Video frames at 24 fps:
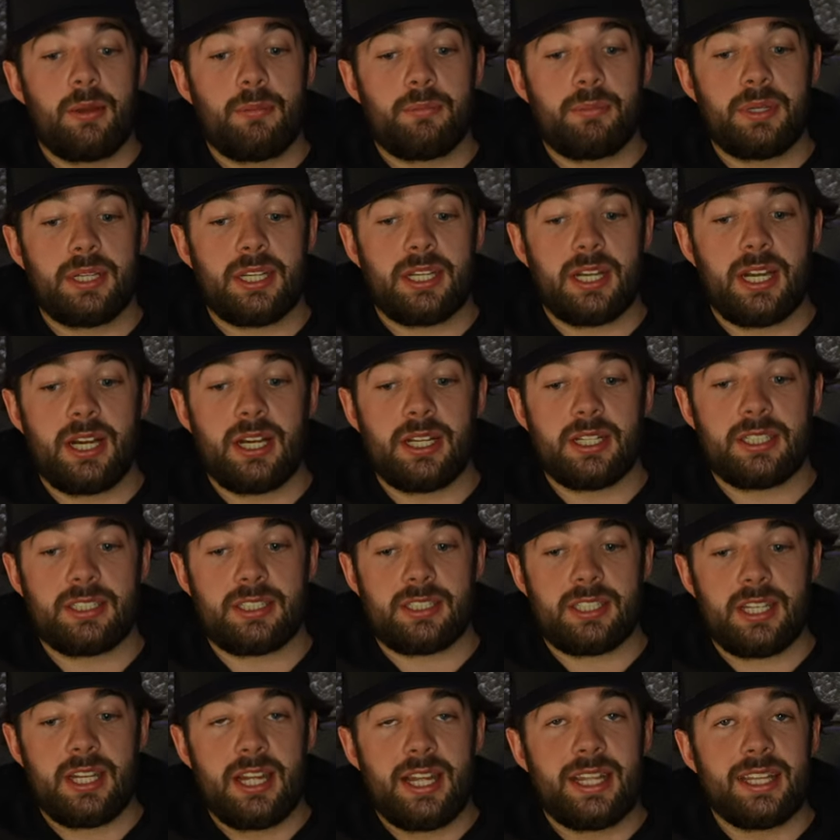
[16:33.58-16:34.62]

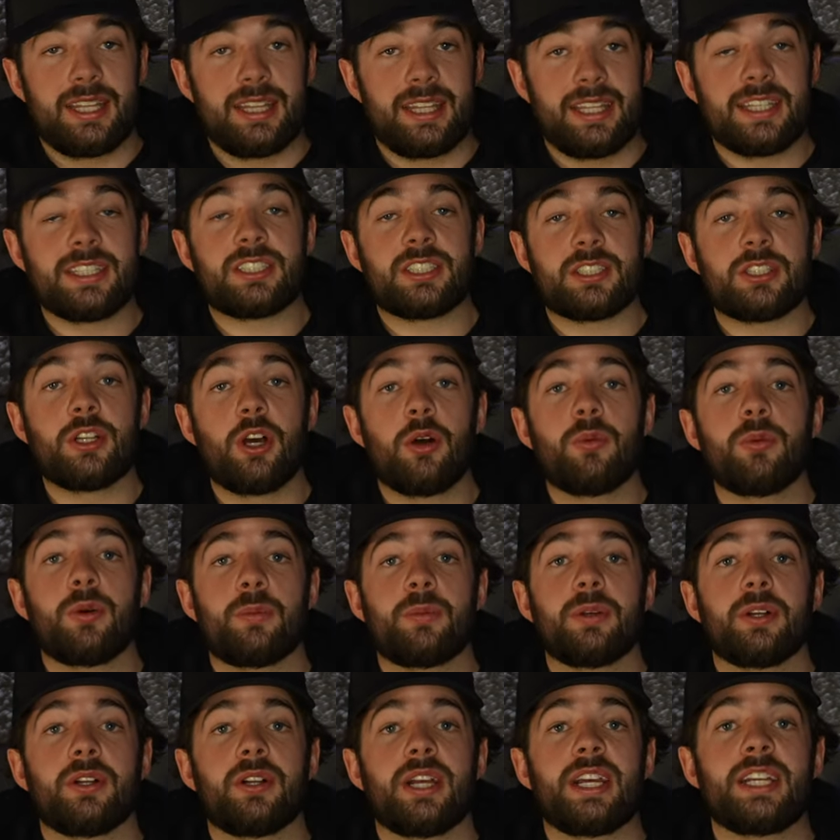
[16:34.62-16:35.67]
because this
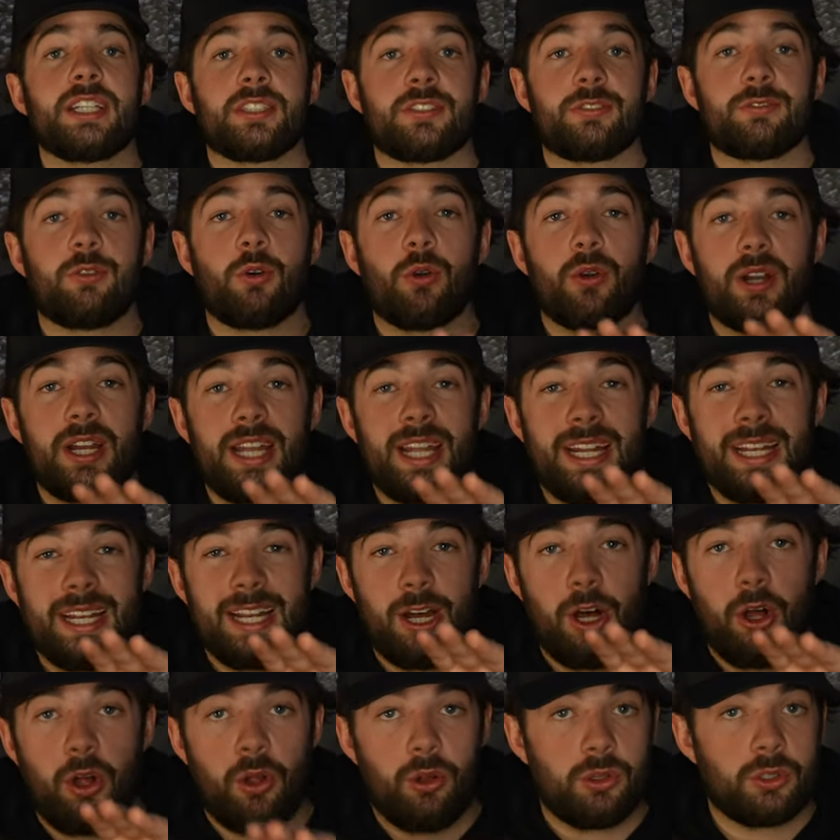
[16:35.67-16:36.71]
snowmobile is for an
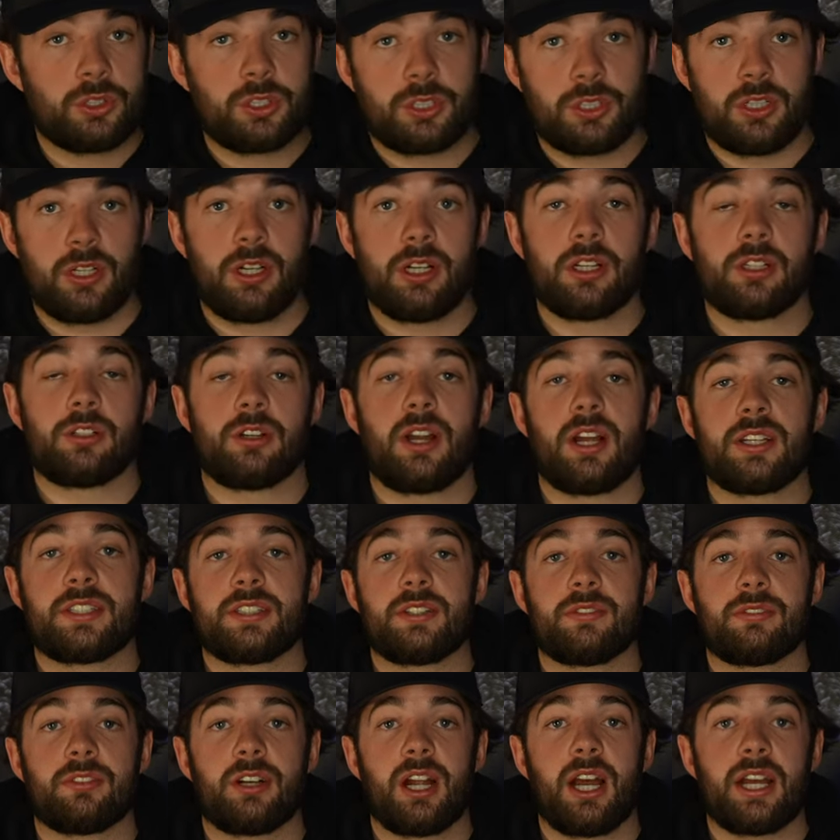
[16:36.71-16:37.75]
ultra
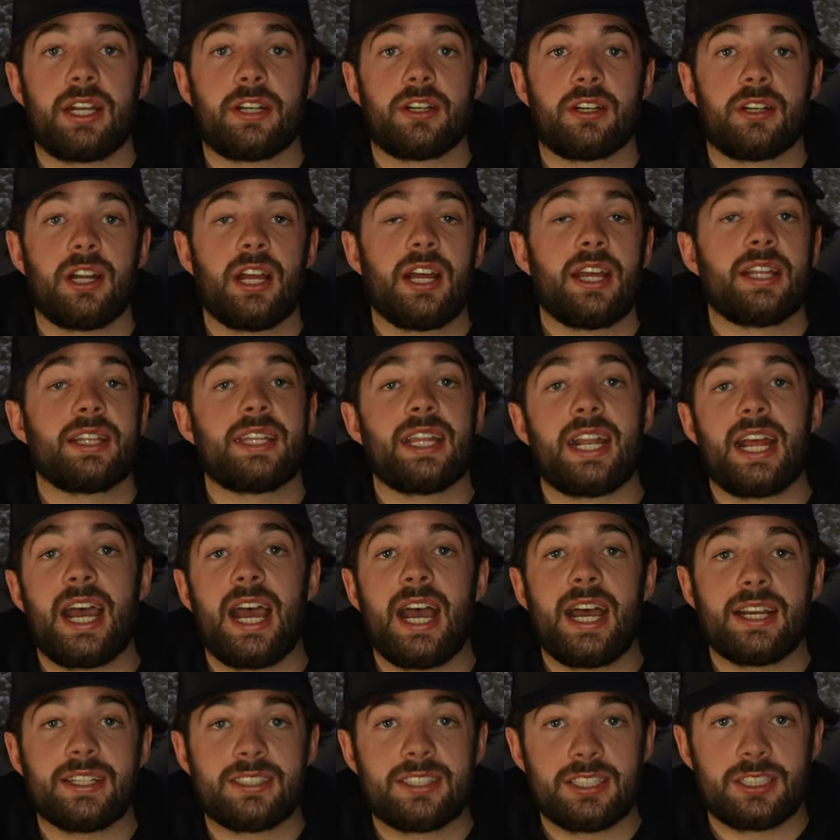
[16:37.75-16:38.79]
aggressive rider that
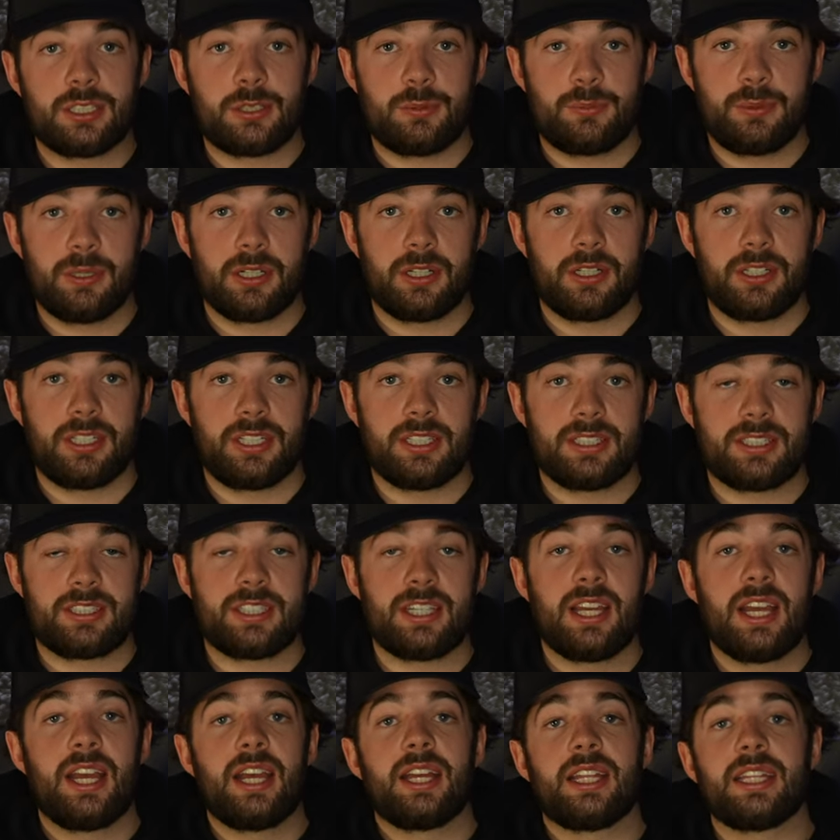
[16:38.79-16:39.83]
has experience,
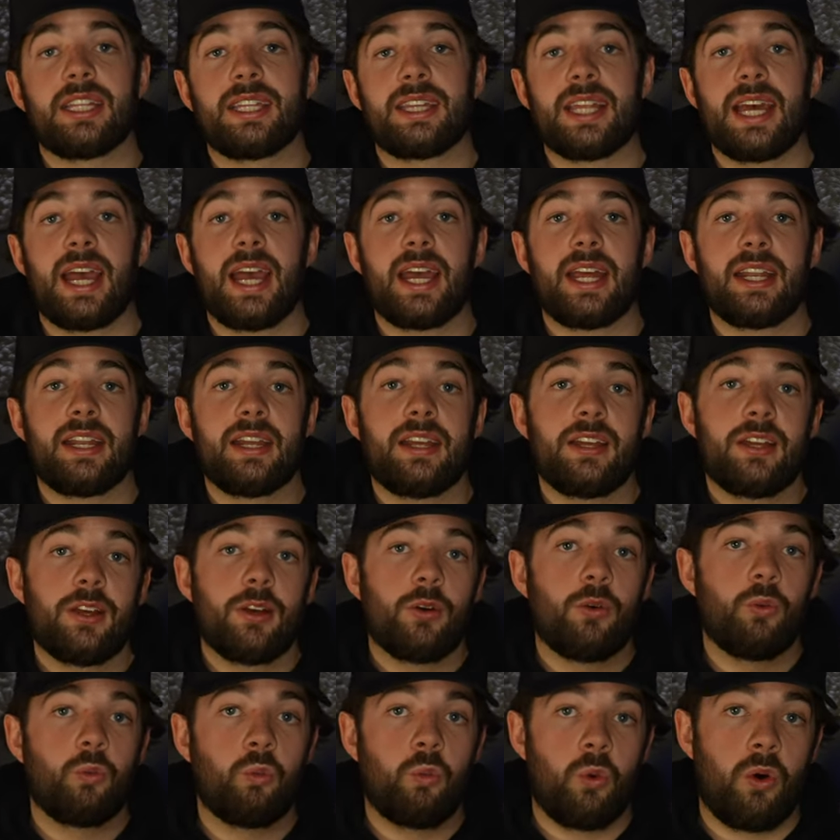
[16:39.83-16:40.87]
that
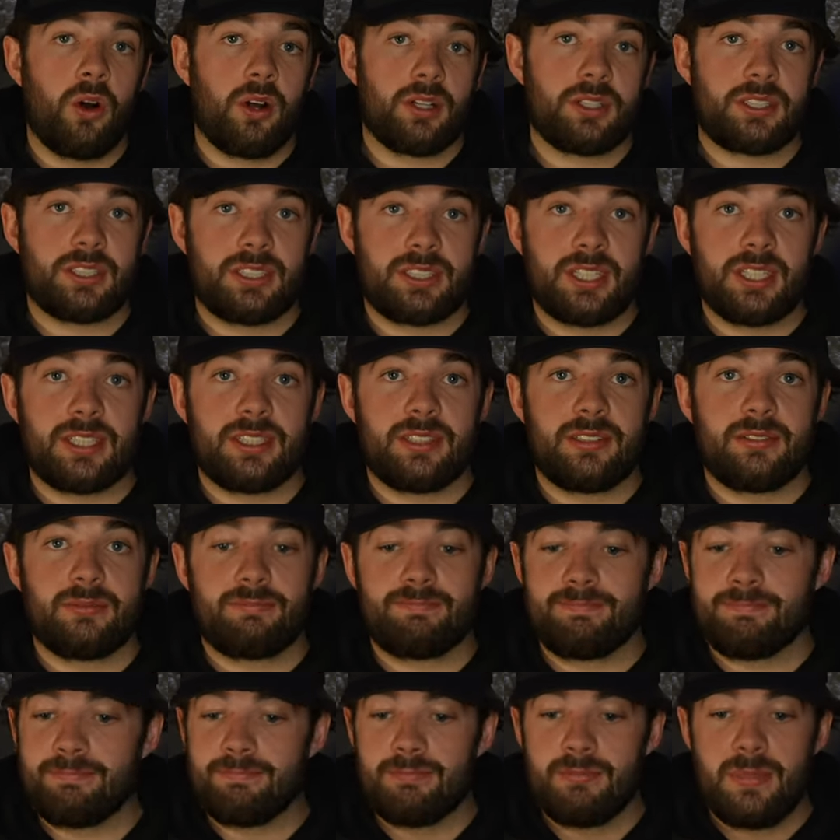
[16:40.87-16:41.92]
wants to
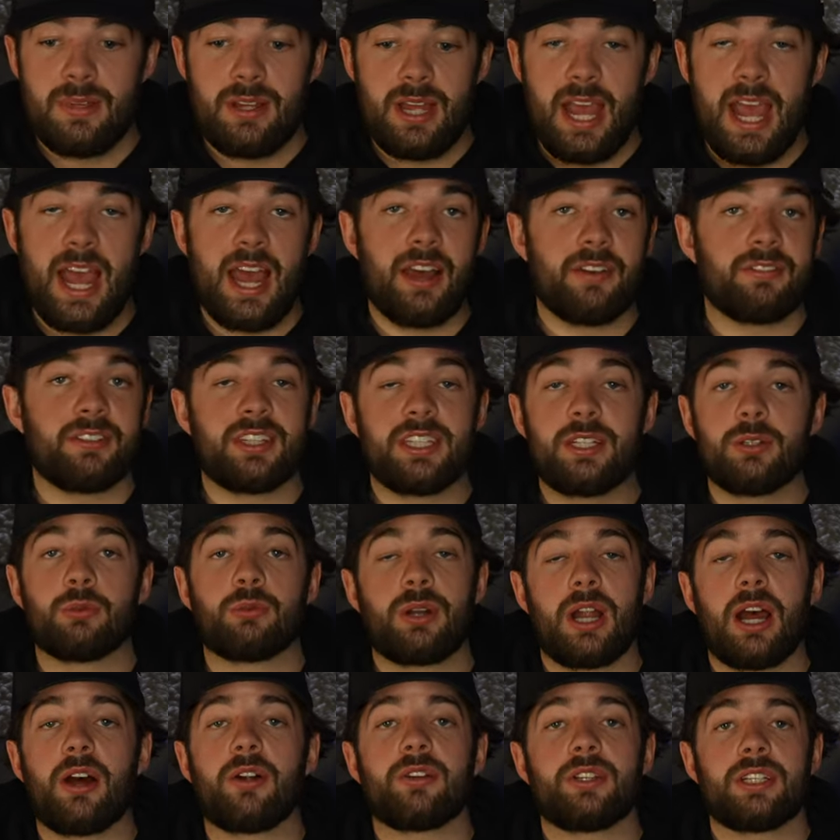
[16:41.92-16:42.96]
have the
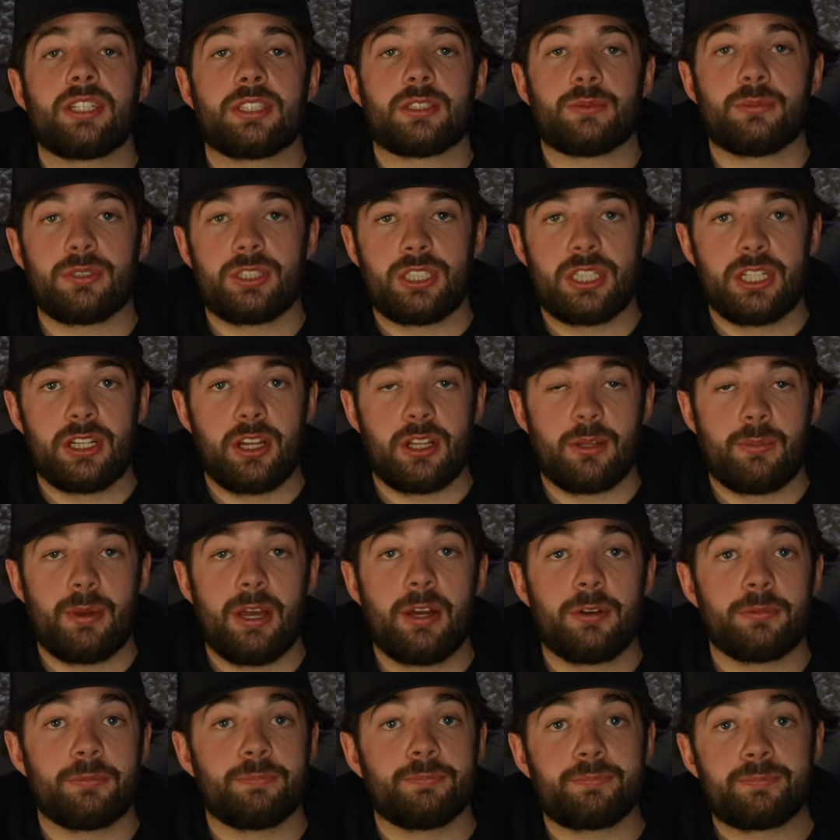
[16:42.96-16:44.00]
rowdiest machine on the
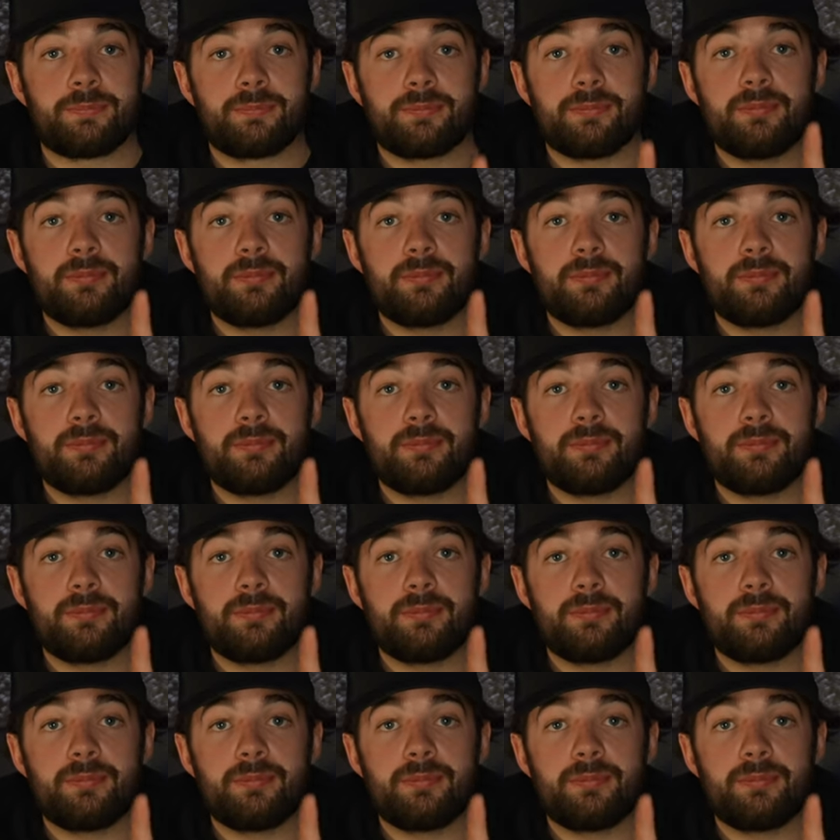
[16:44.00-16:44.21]
mountain.